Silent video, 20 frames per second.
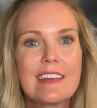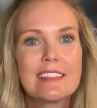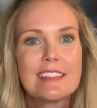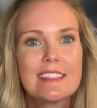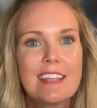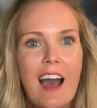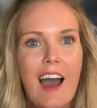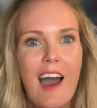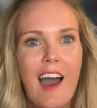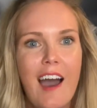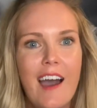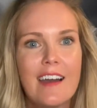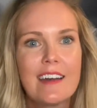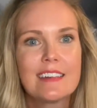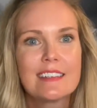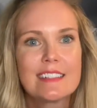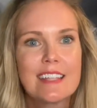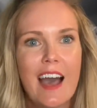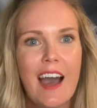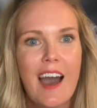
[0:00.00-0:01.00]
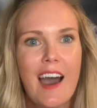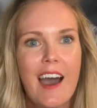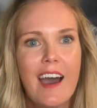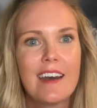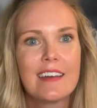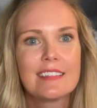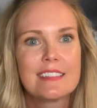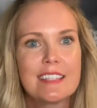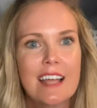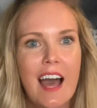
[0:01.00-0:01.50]
Ta, ta,
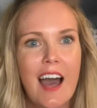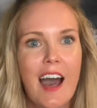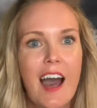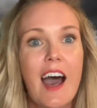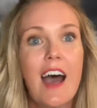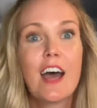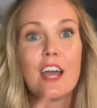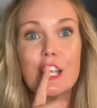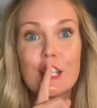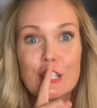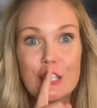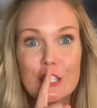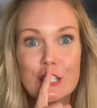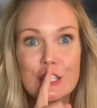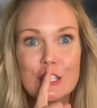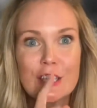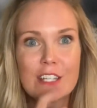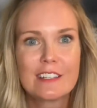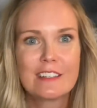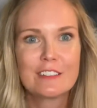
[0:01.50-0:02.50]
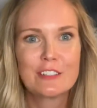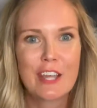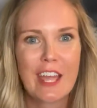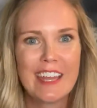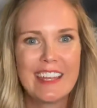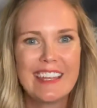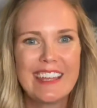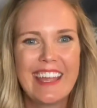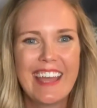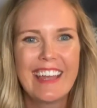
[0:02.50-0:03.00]
ta, shh. Try
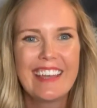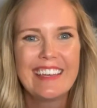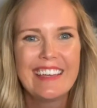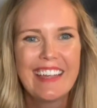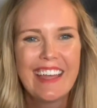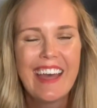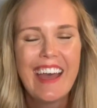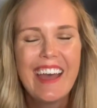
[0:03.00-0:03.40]
it again.